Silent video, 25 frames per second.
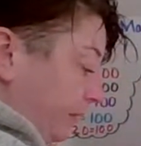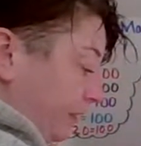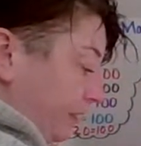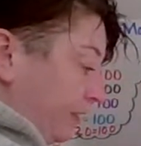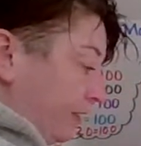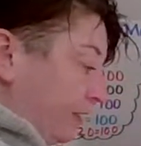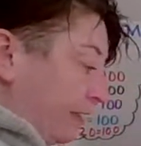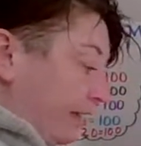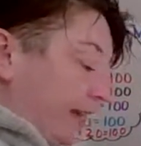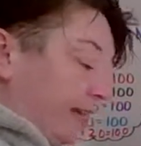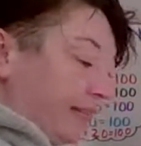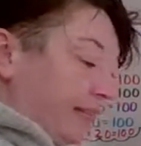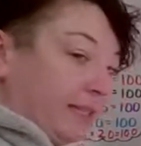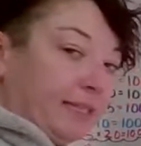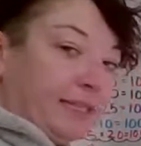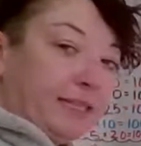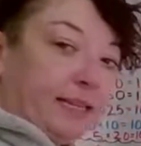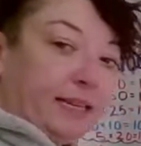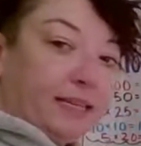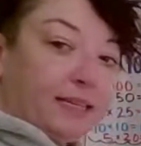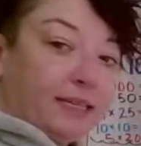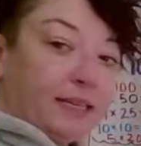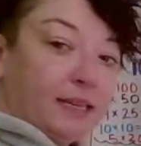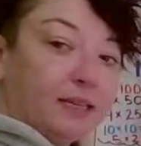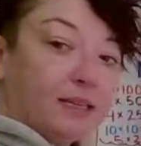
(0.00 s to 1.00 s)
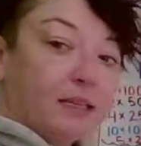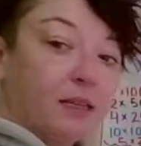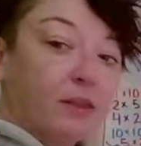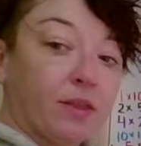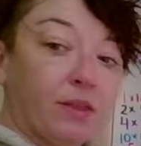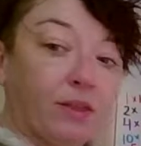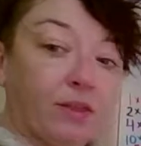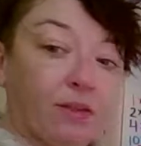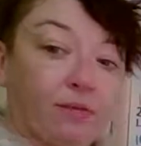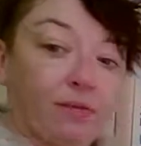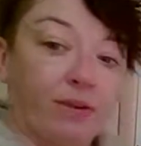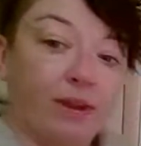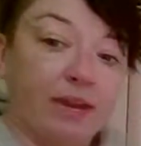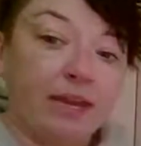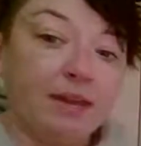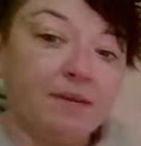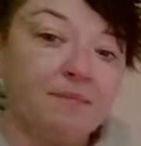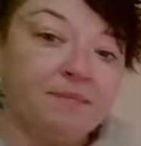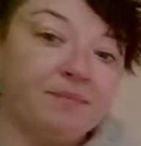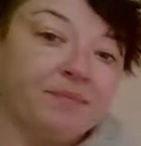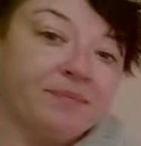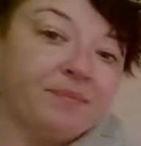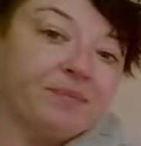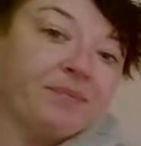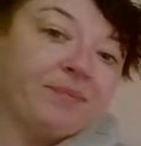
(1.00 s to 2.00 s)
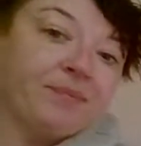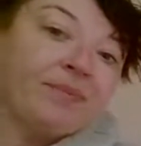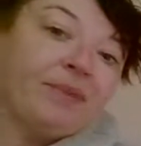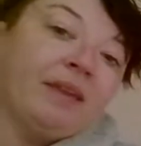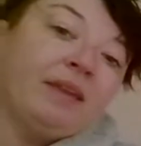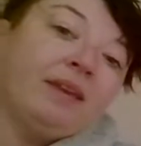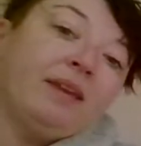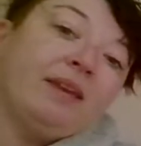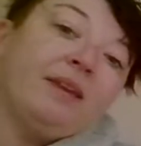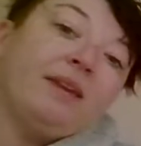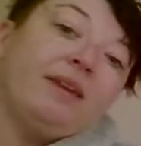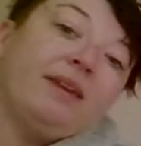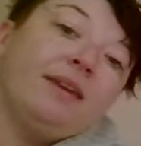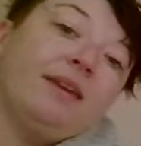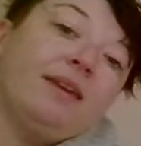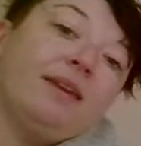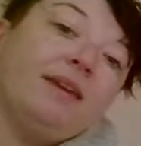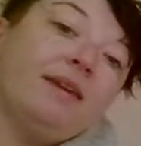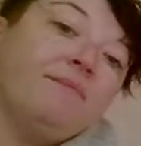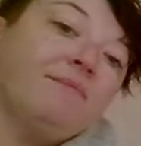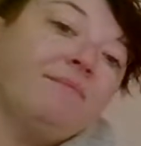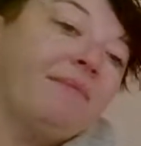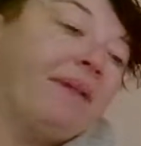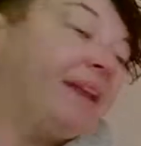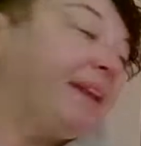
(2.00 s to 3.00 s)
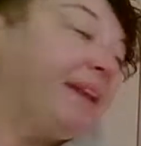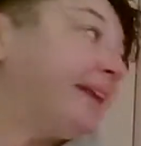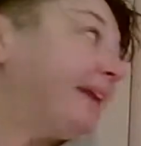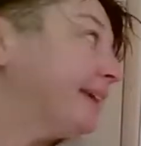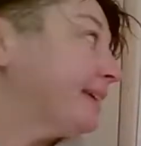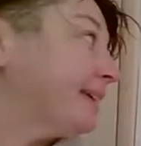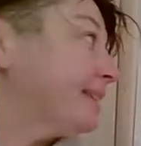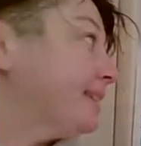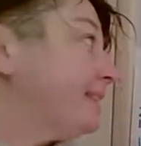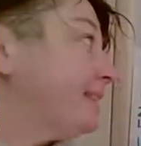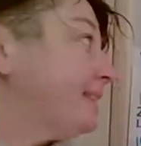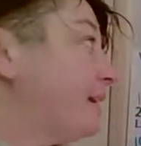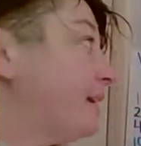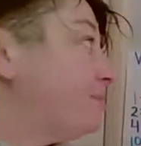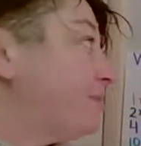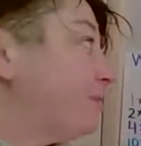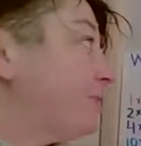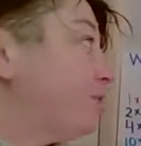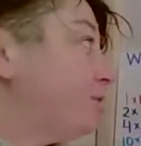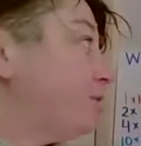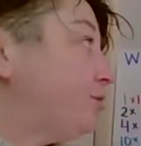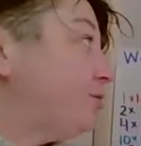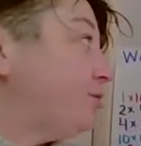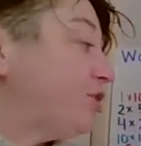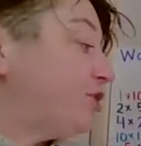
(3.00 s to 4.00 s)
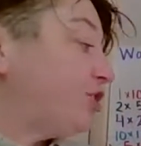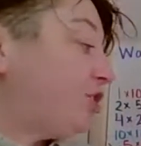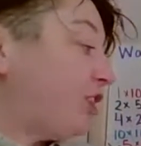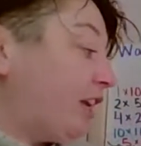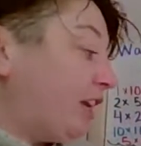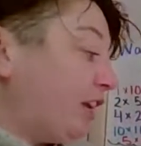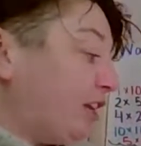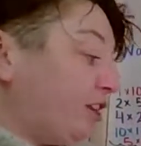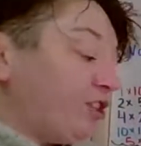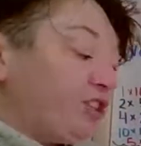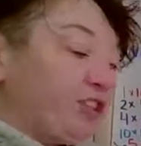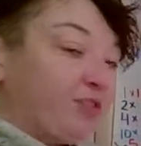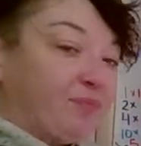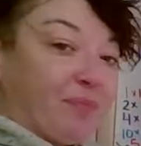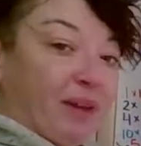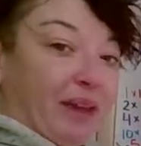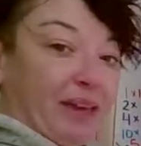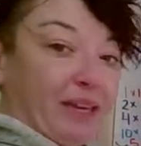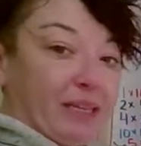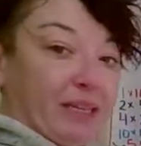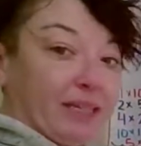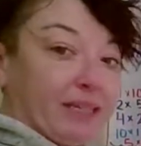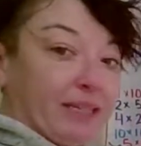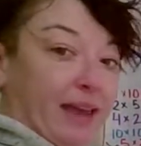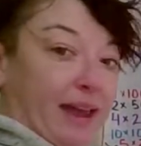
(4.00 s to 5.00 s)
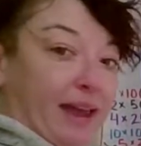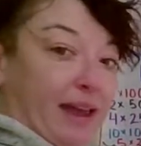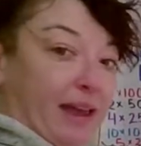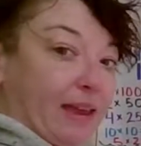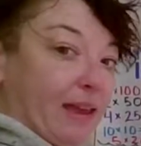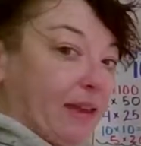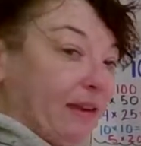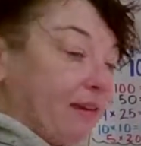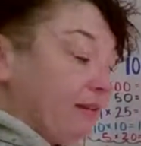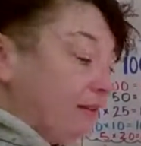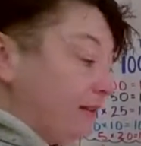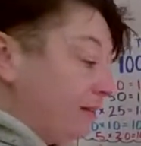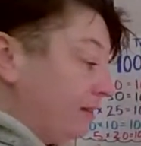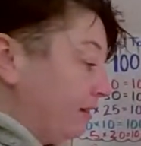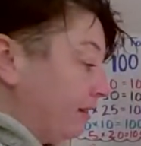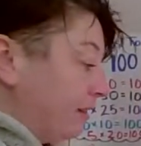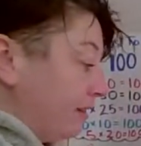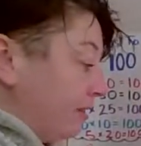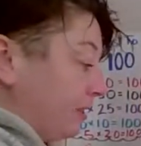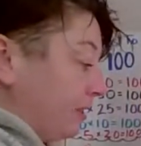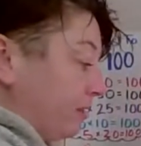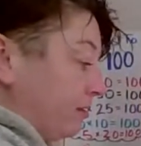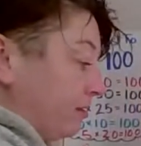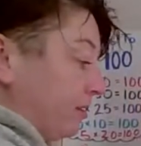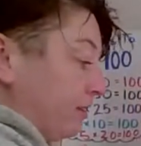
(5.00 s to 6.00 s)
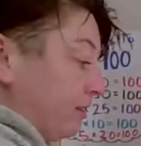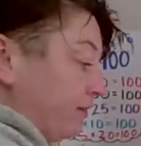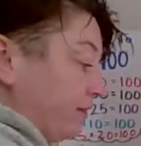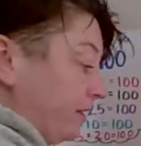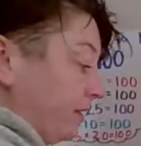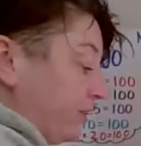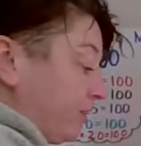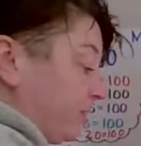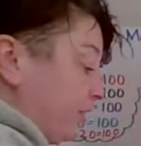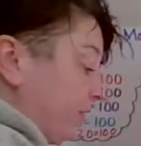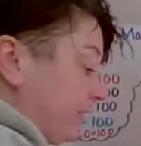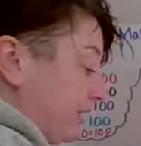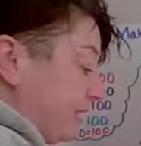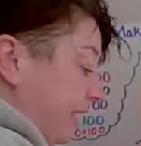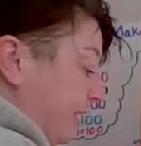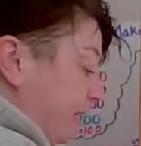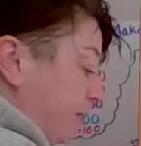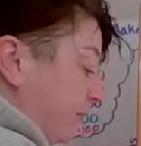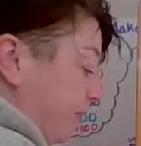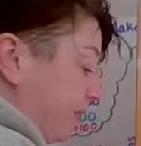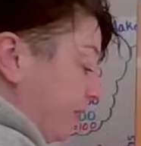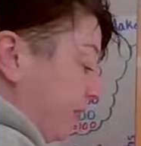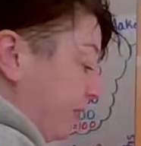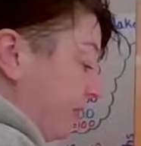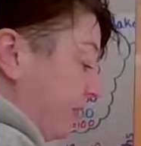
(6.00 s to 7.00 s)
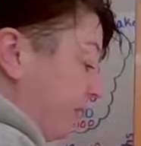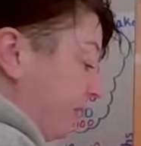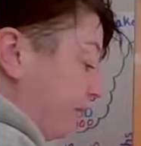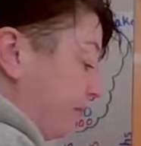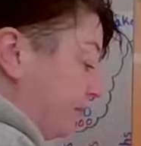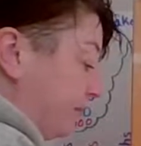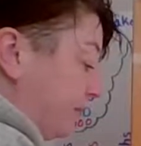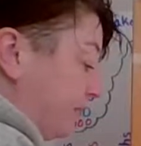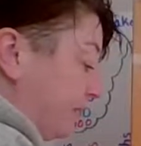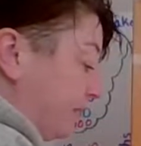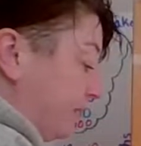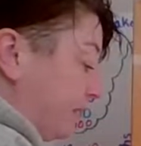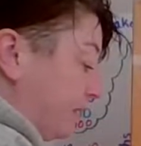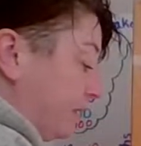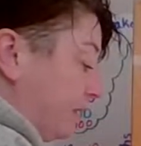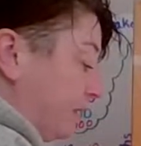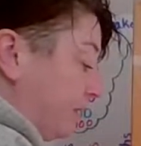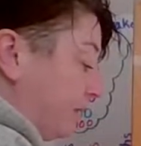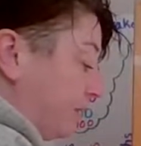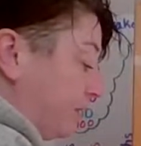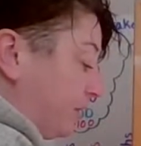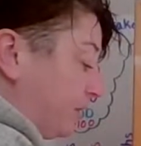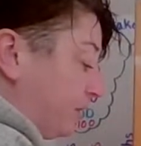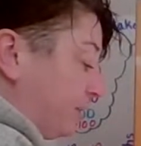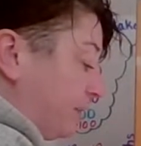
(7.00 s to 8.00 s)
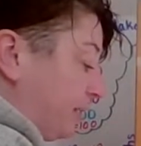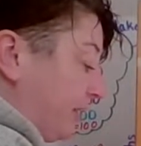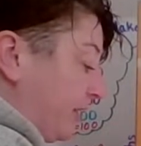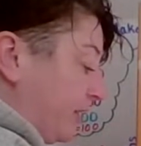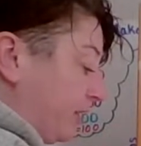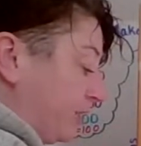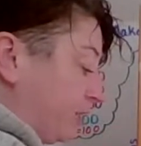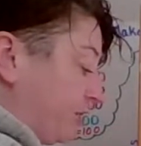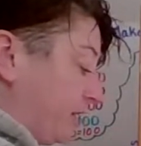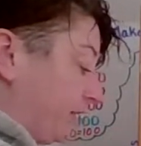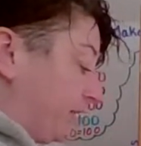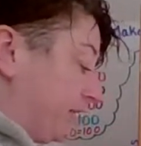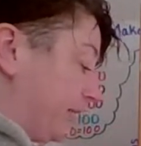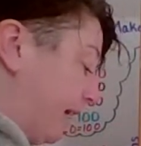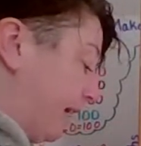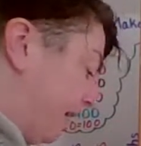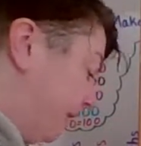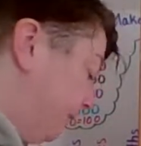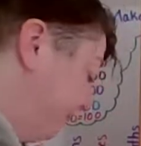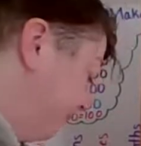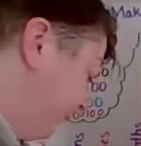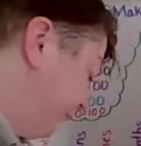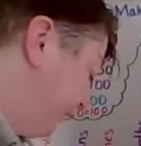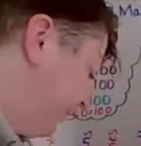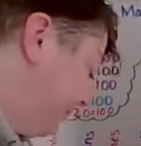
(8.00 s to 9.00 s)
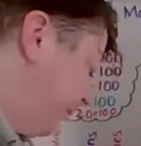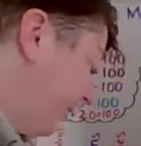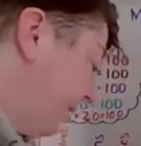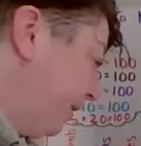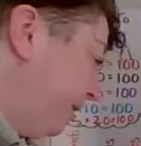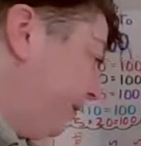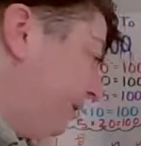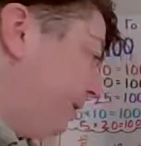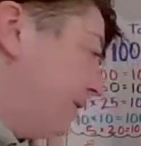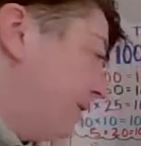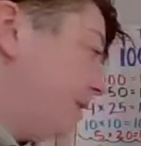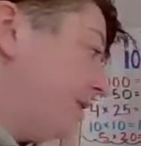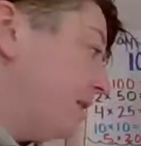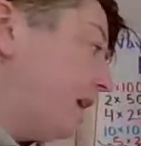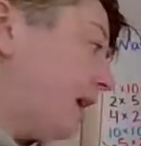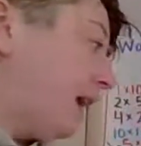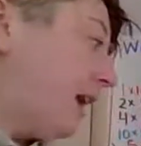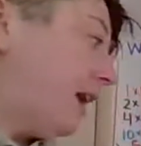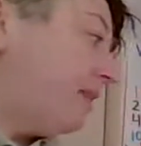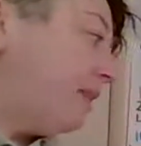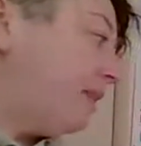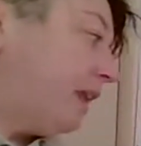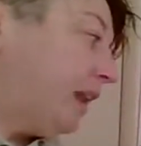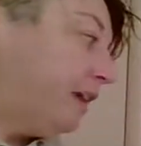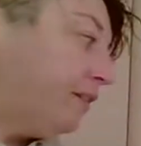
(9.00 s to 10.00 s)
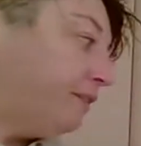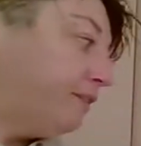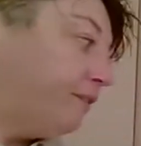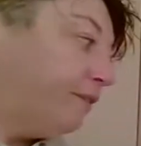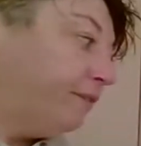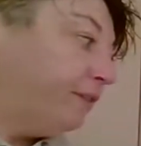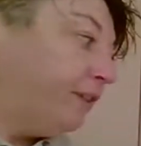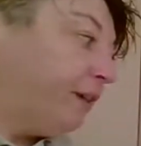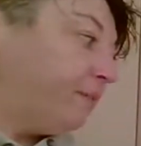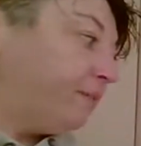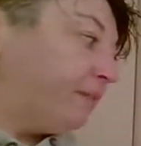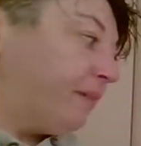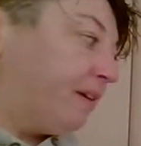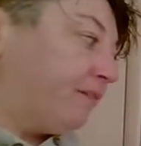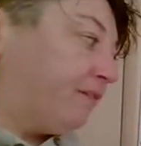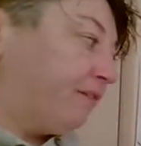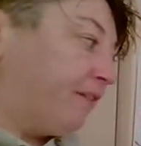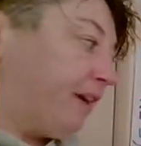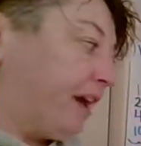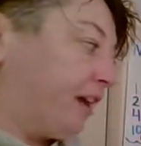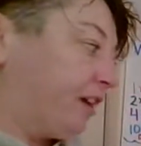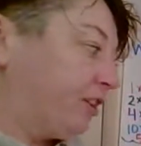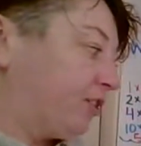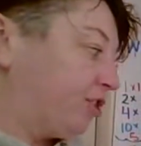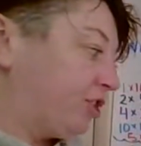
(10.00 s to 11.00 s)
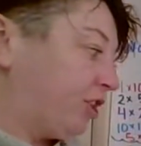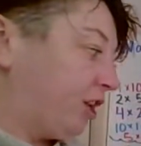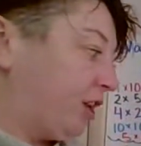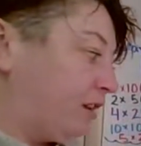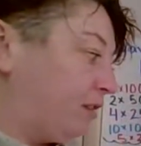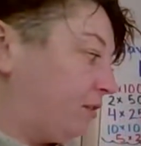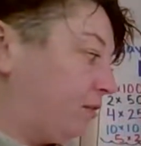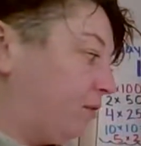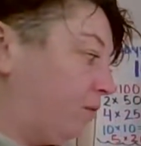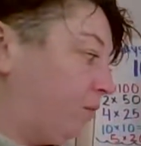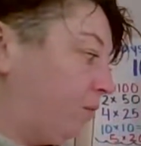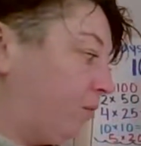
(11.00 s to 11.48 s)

So that stays as a 3. My next step is to change my sign. So division sign becomes a multiplication sign. And then I flip my fraction.